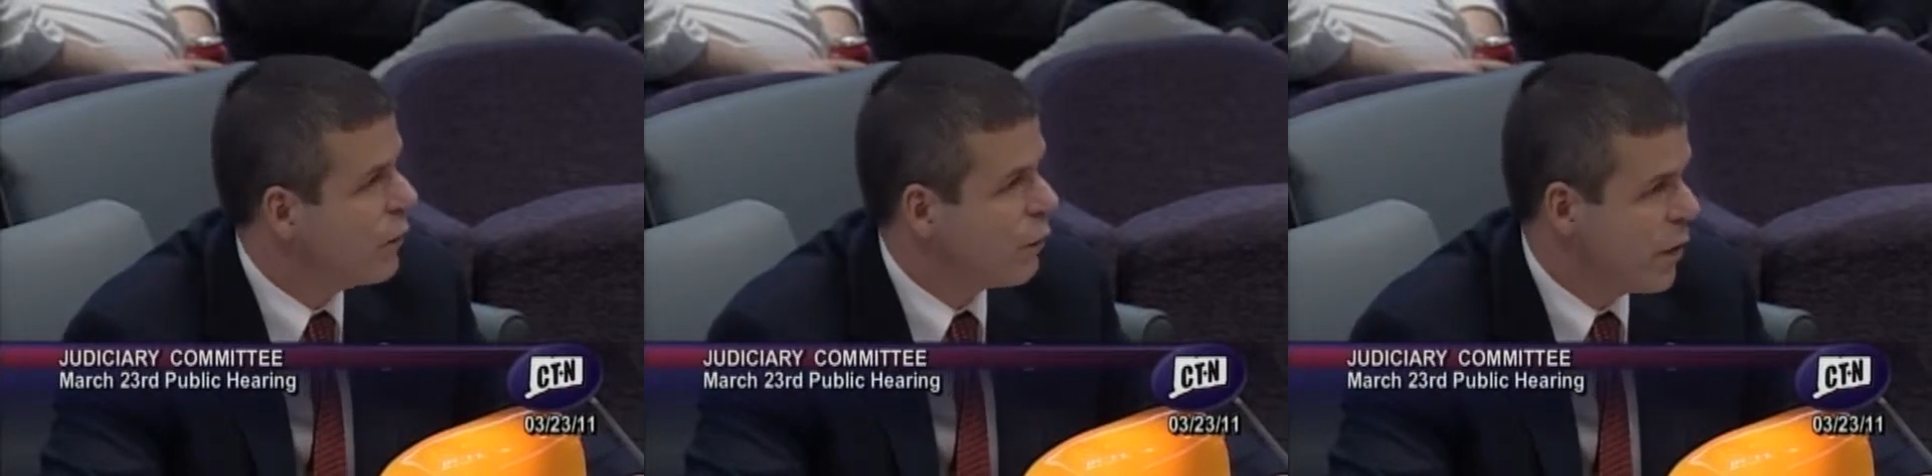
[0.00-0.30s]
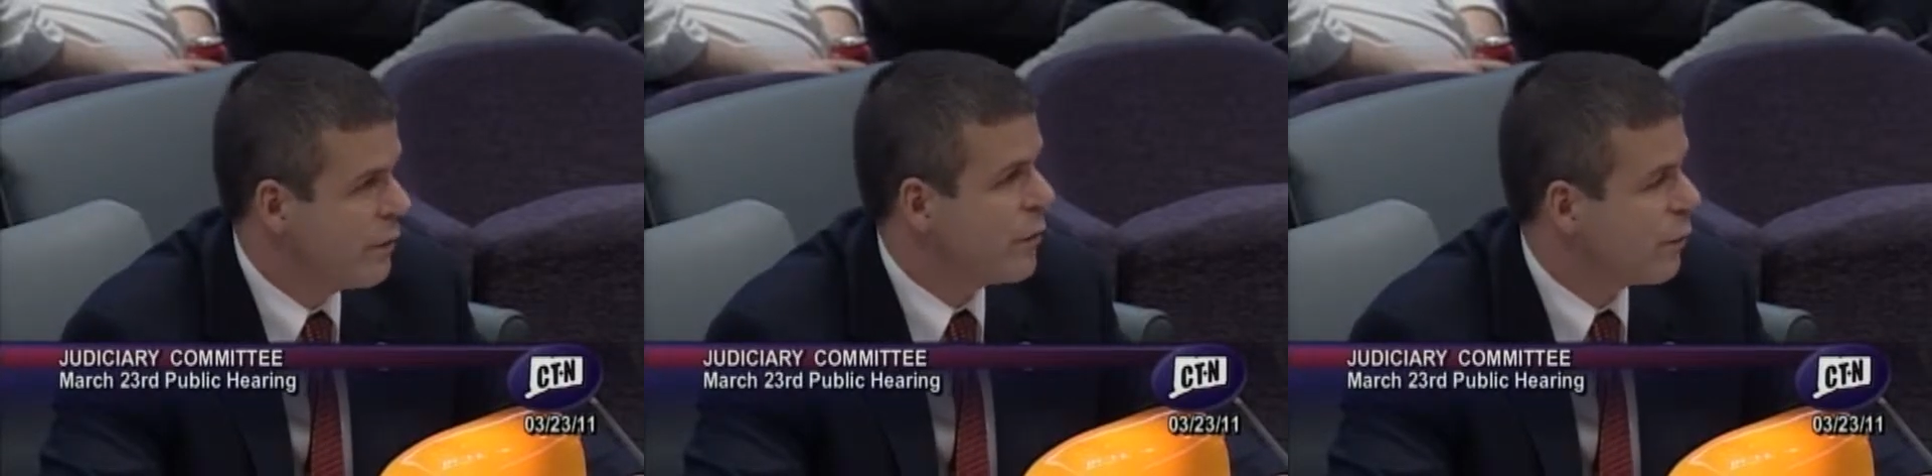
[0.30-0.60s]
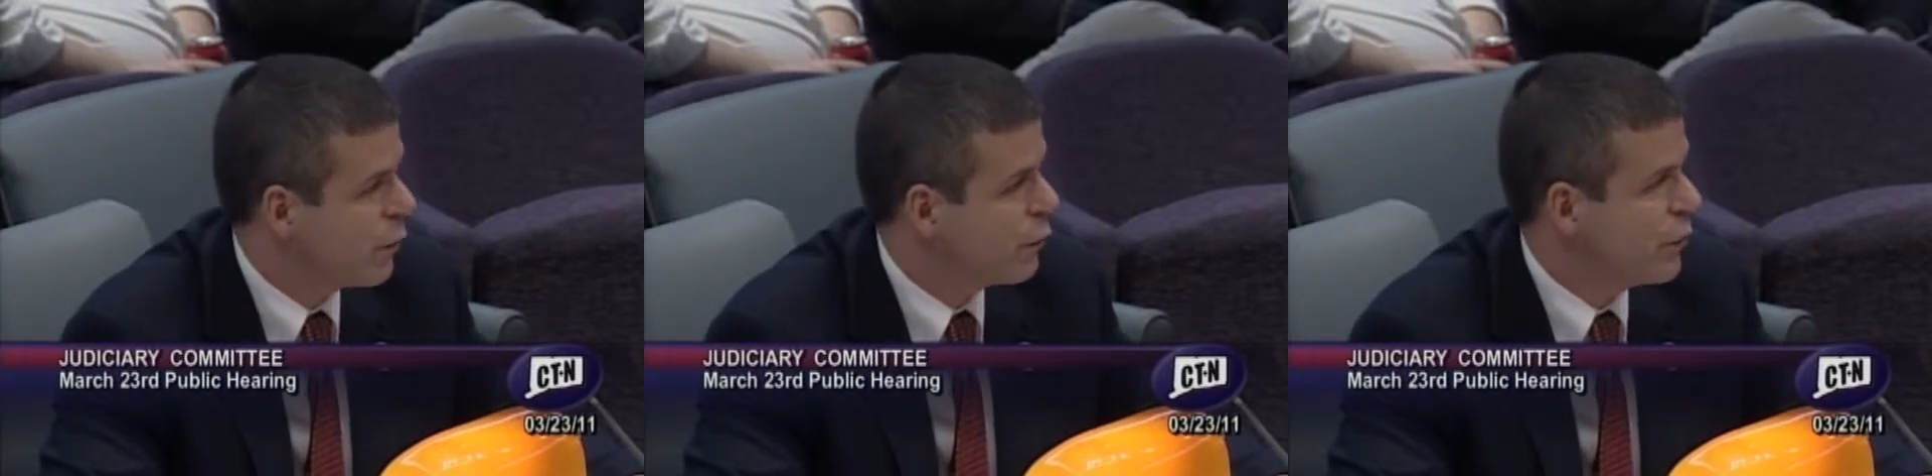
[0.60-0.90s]
one of the
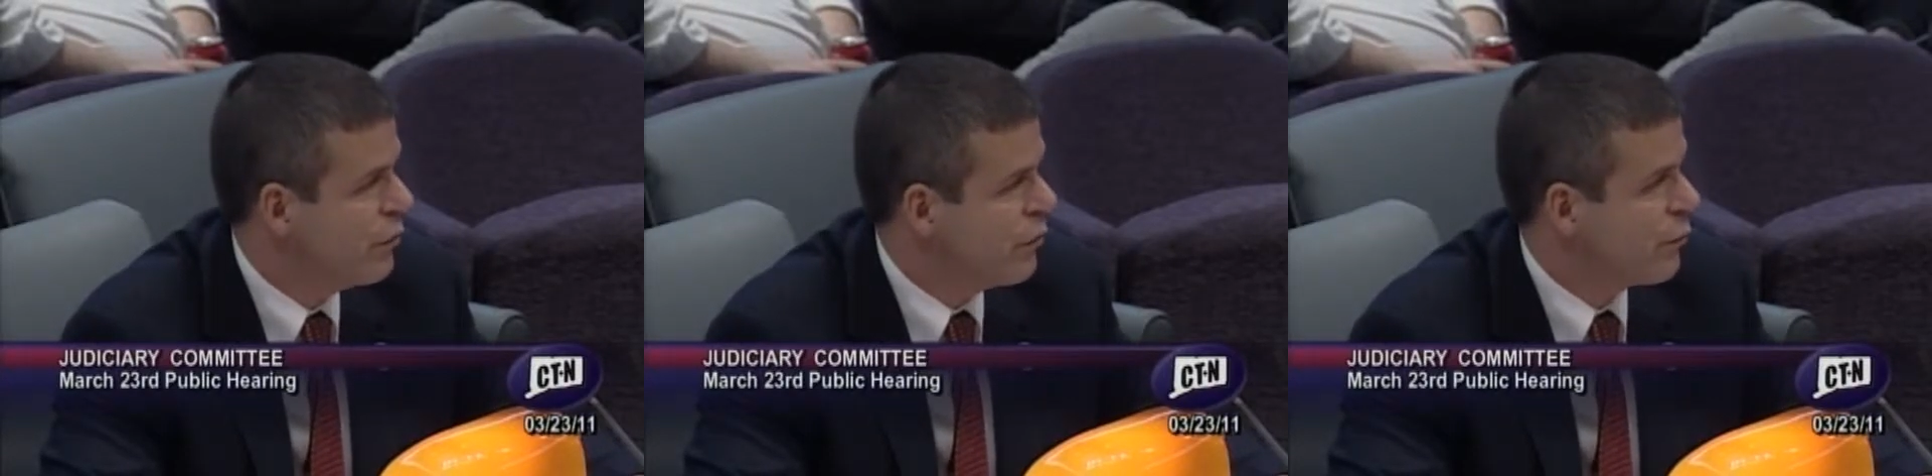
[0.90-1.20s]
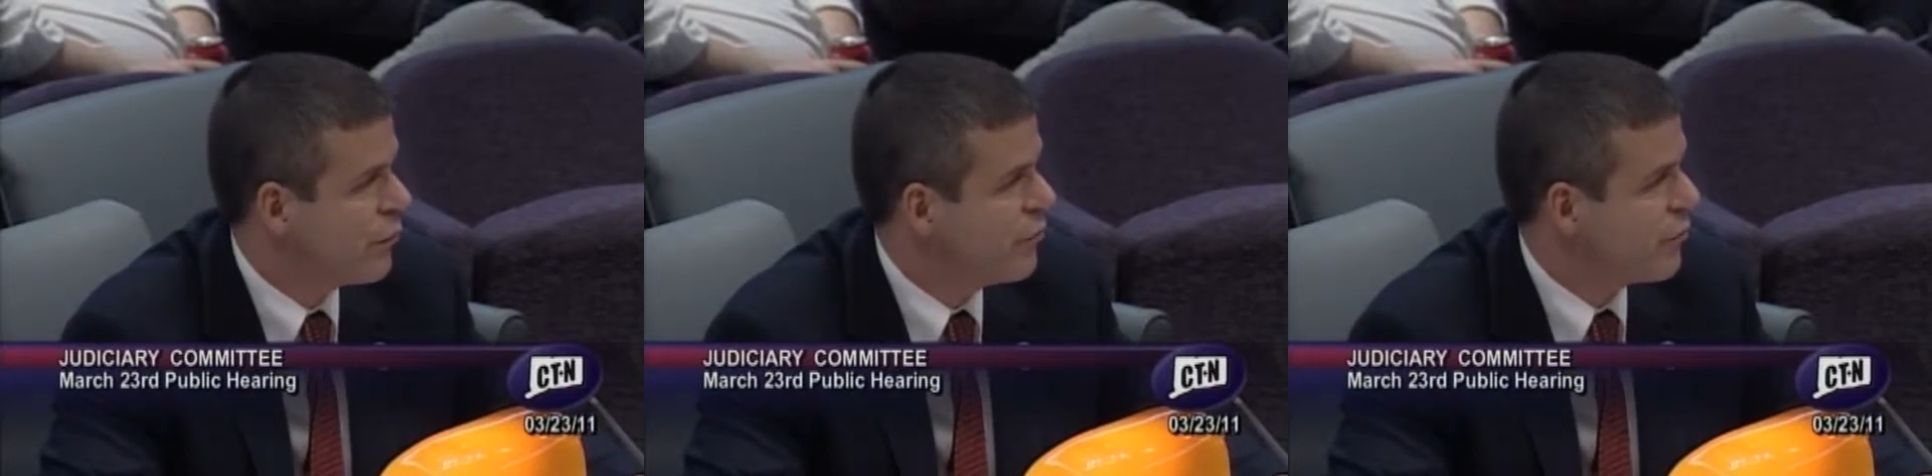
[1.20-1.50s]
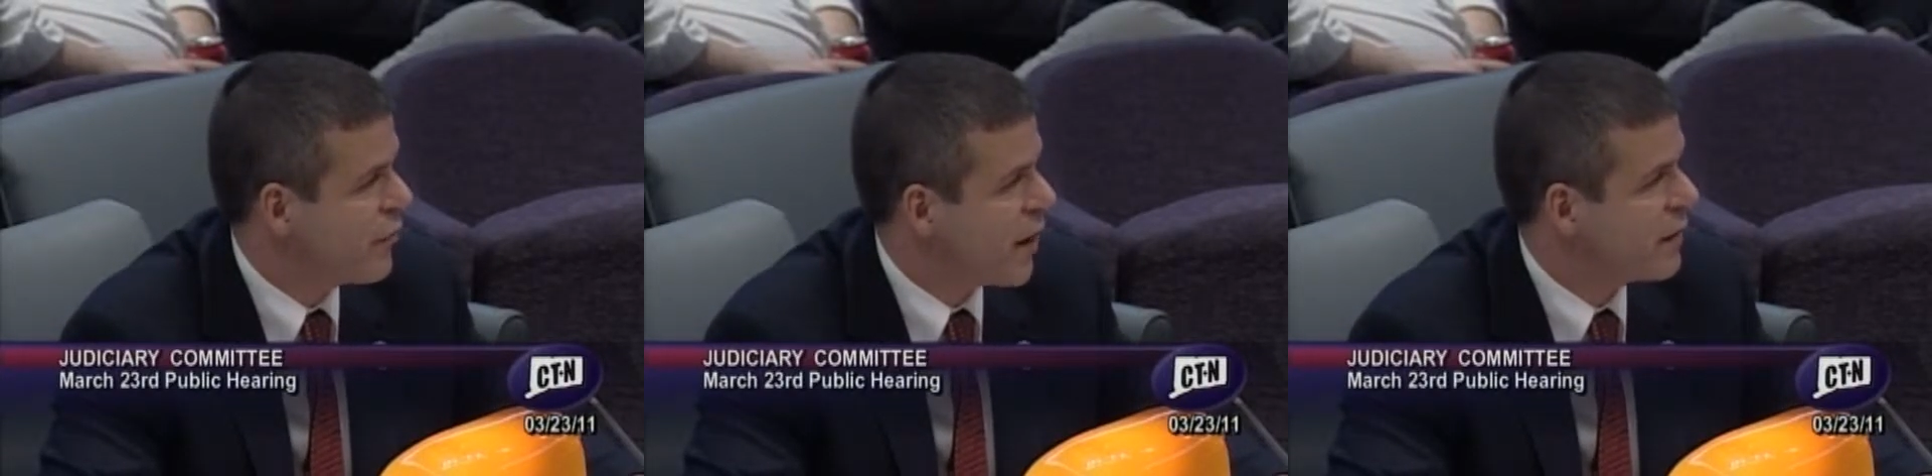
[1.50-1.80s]
reasons was the
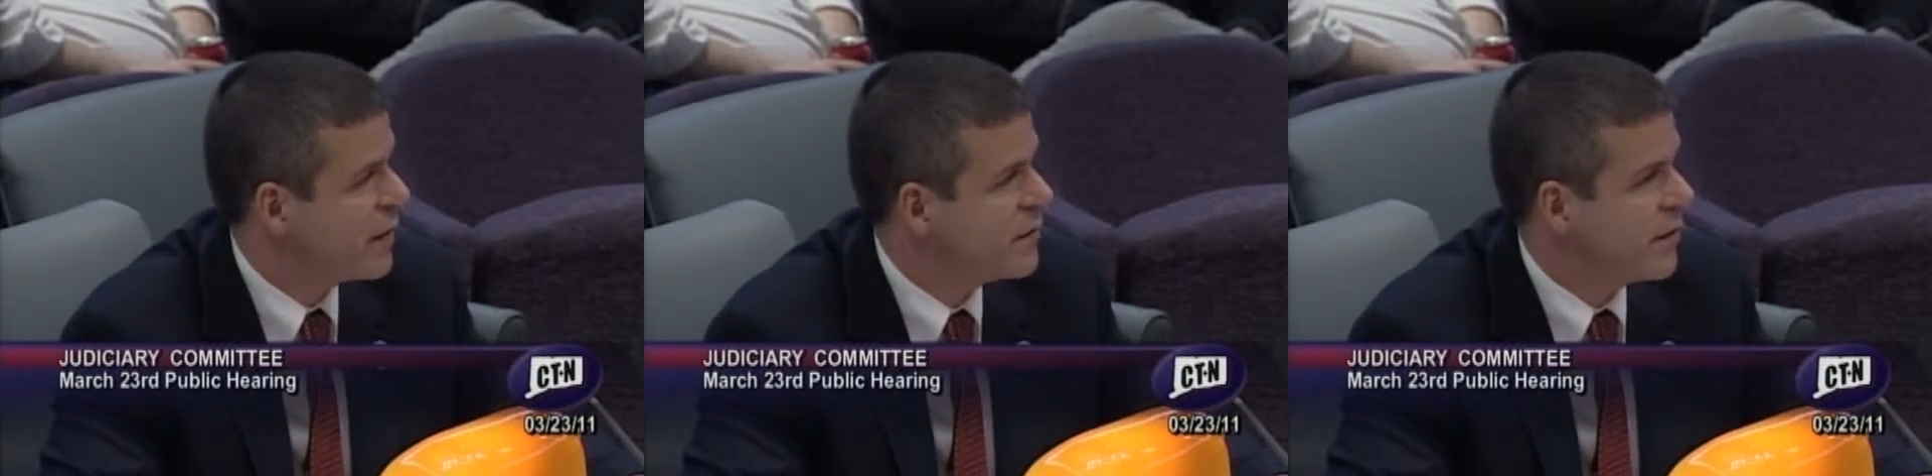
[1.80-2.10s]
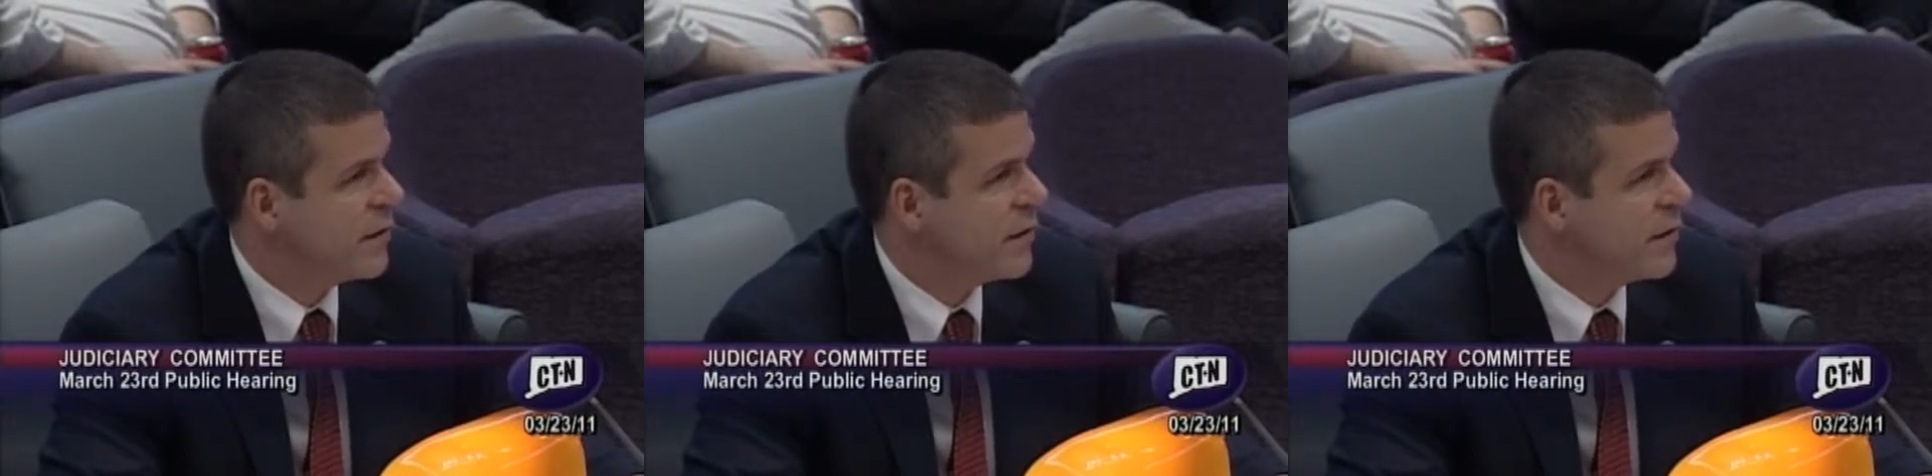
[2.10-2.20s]
fact that